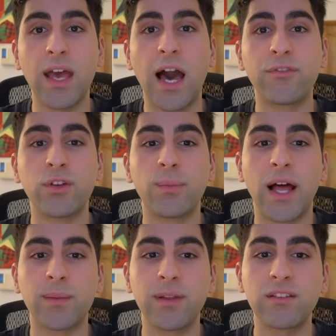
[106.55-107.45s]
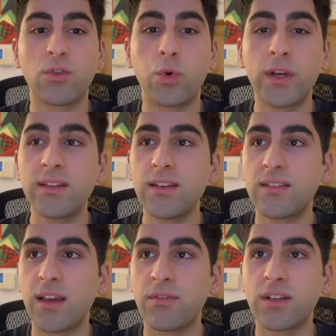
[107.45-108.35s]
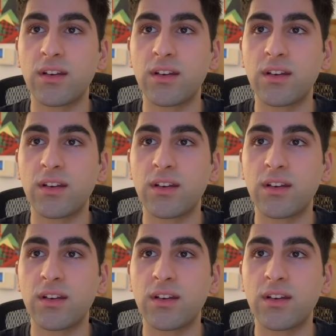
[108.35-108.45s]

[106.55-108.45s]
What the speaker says: After Black plays queen d7,